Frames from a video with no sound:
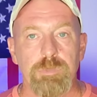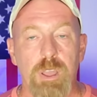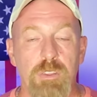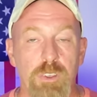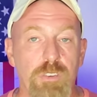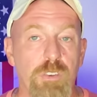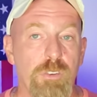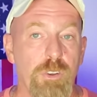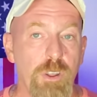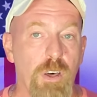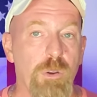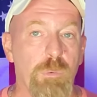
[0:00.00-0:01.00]
And this is
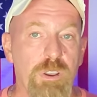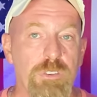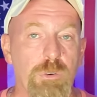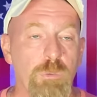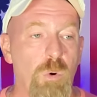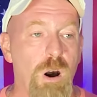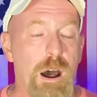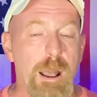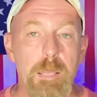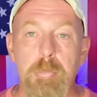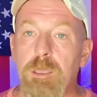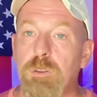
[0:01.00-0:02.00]
another reason
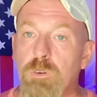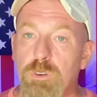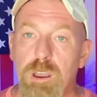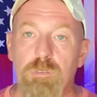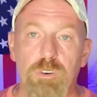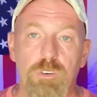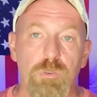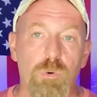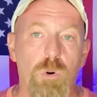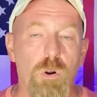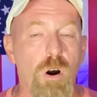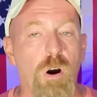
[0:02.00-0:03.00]
why you never
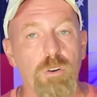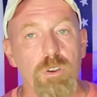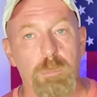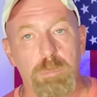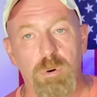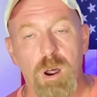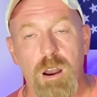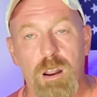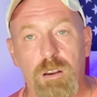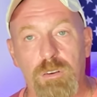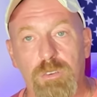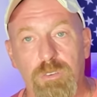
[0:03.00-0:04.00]
store all your
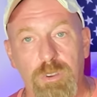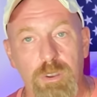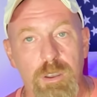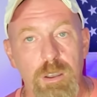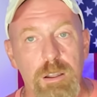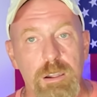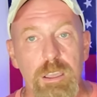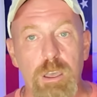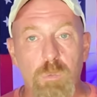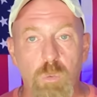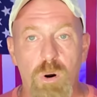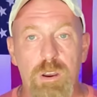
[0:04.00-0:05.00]
products
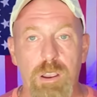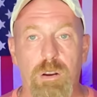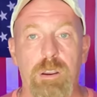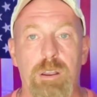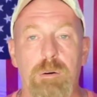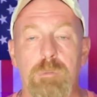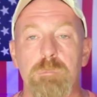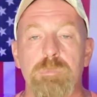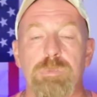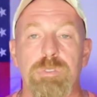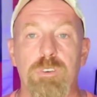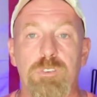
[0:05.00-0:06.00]
in one area.
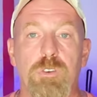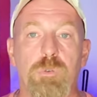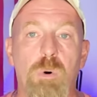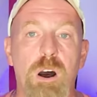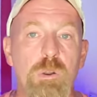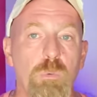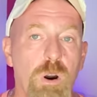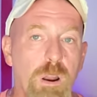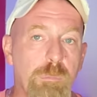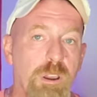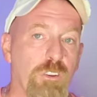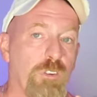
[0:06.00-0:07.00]
This is why you want
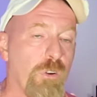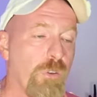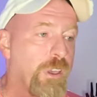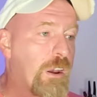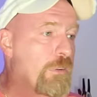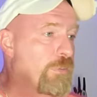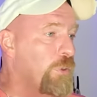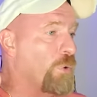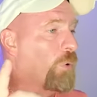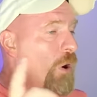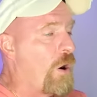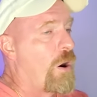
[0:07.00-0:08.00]
to make sure that if
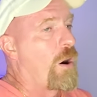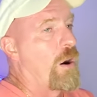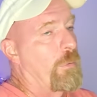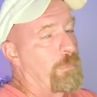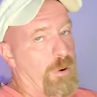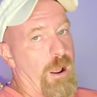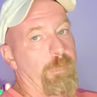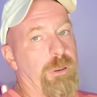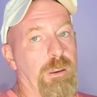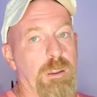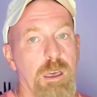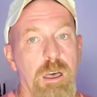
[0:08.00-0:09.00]
you are
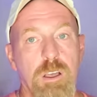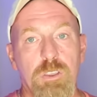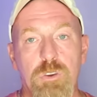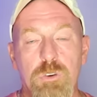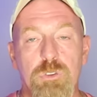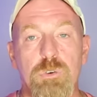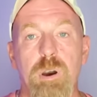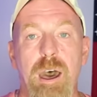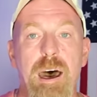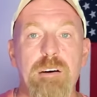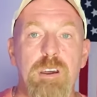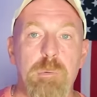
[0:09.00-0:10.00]
prepping, you do
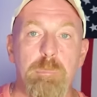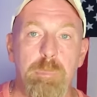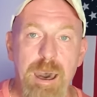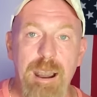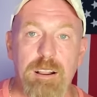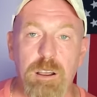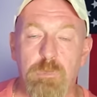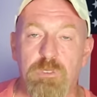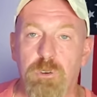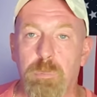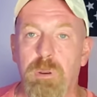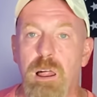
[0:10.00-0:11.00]
have a backup
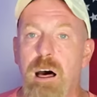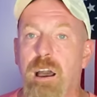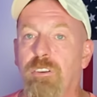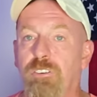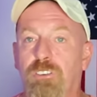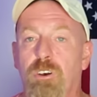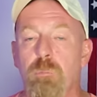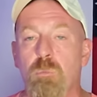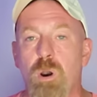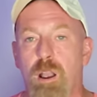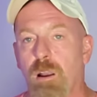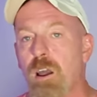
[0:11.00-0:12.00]
supply
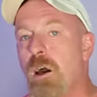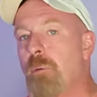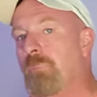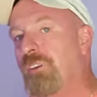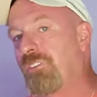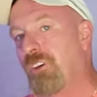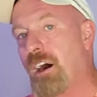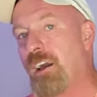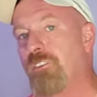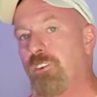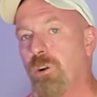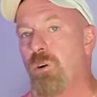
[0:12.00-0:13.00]
somewhere
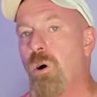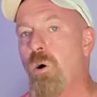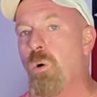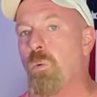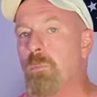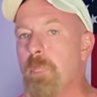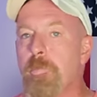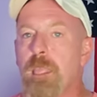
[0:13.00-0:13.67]
besides your home